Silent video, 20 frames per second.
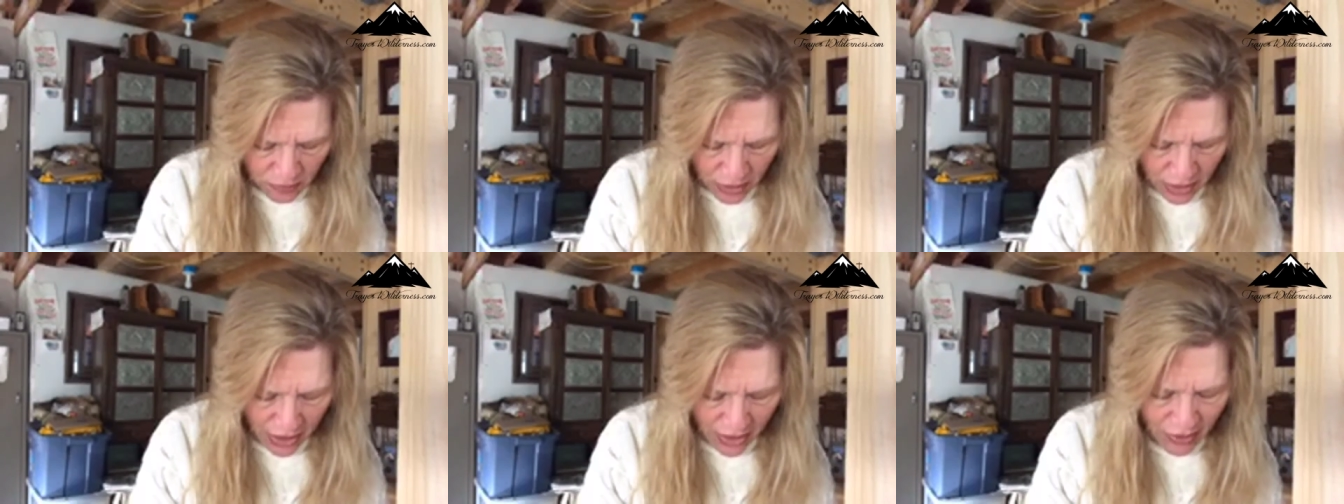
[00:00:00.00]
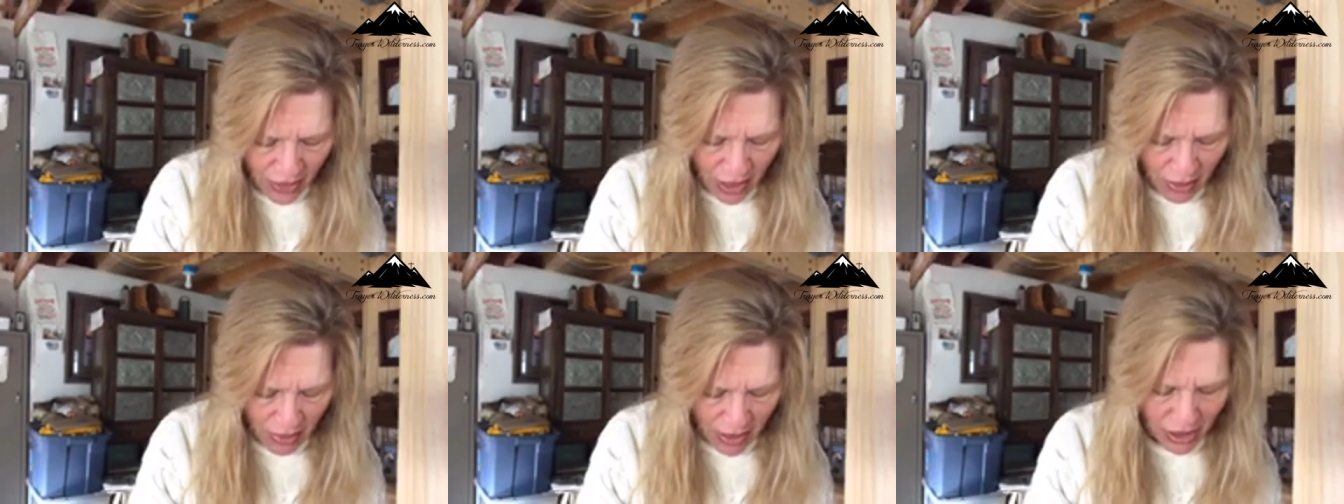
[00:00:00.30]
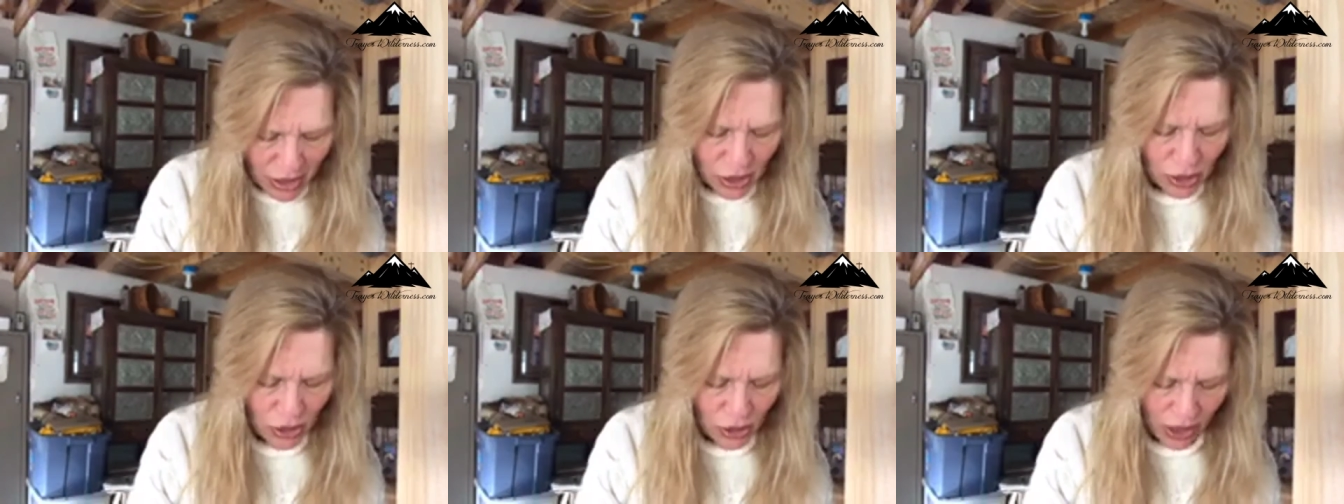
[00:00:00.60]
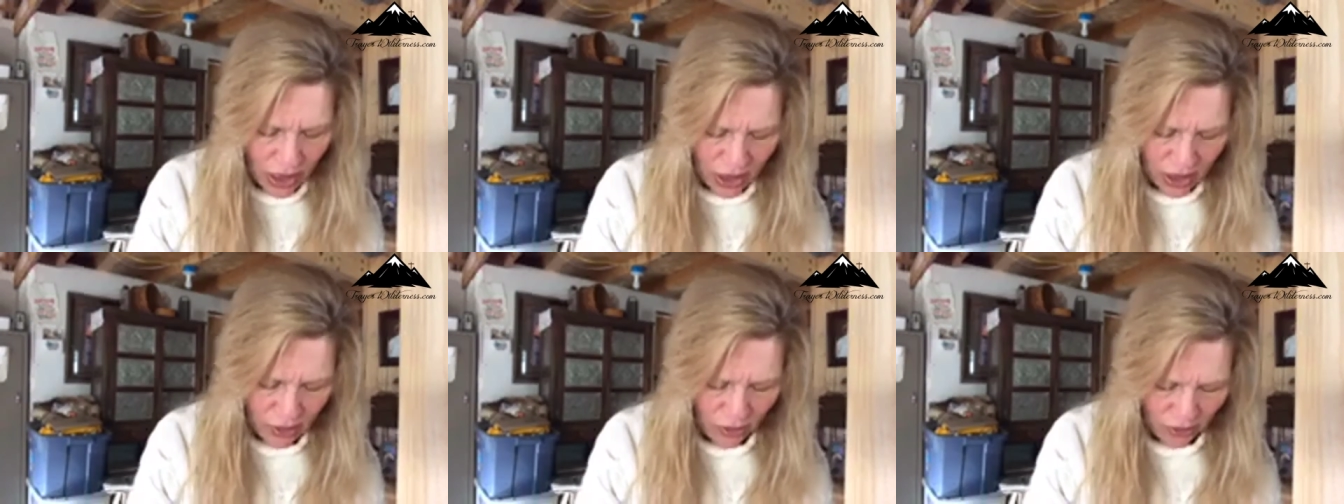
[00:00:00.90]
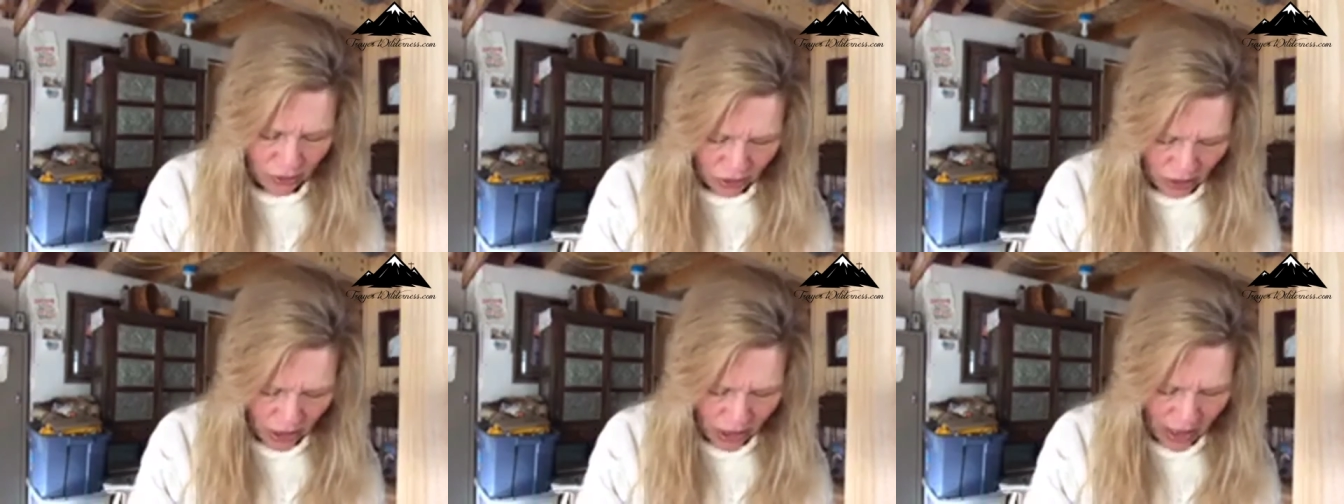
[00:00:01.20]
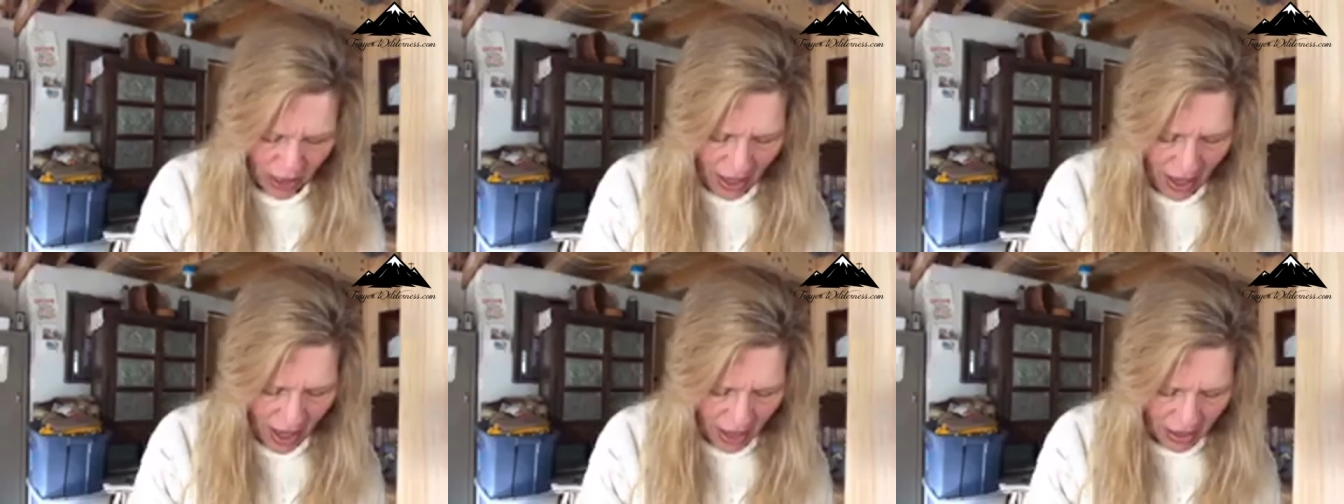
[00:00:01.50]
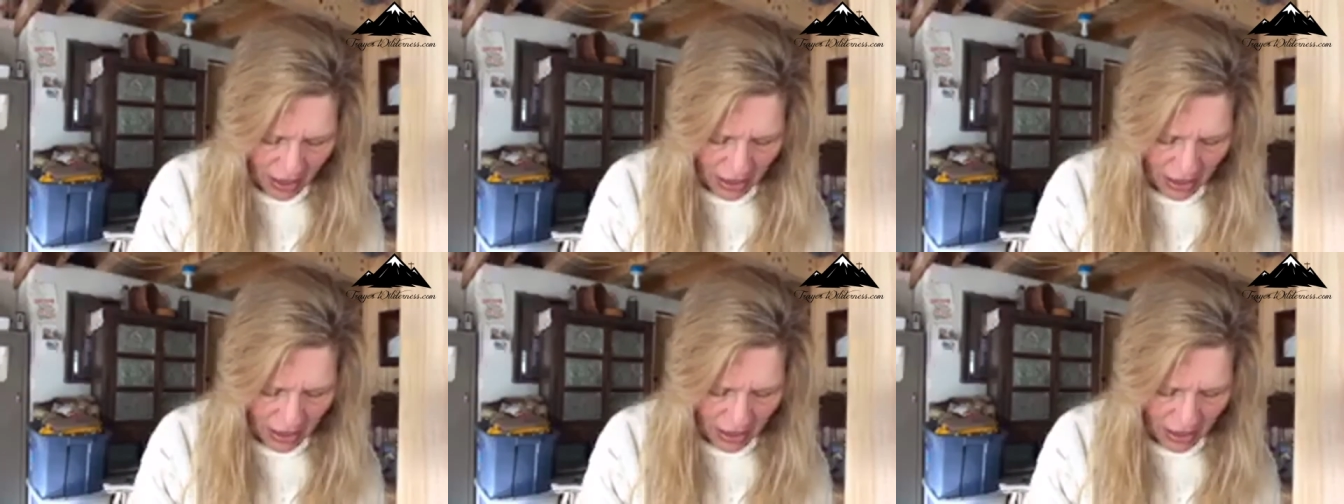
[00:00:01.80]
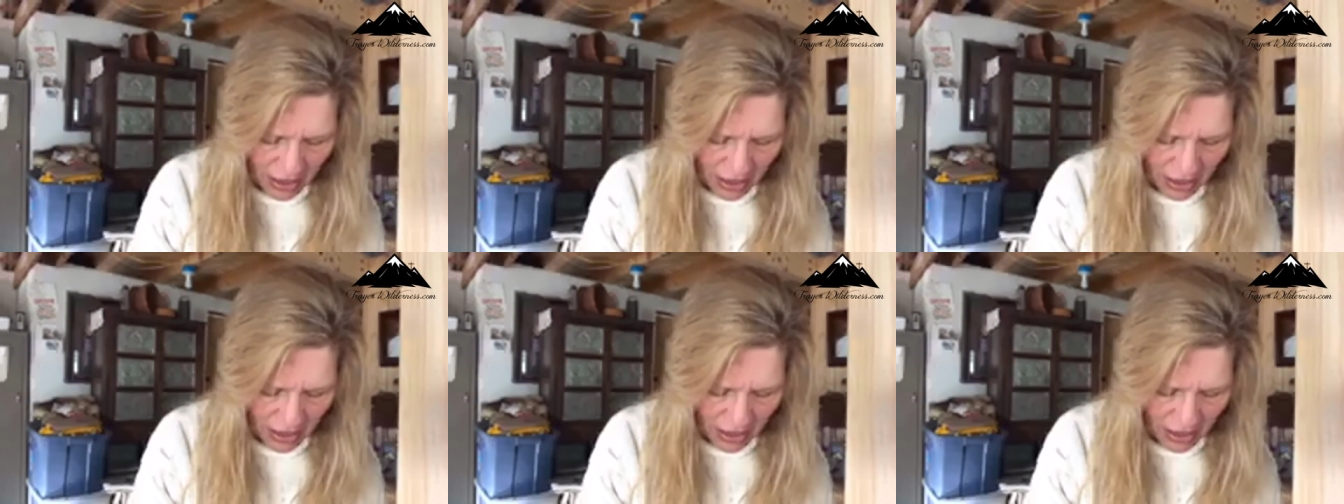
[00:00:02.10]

Give them a stress free holiday.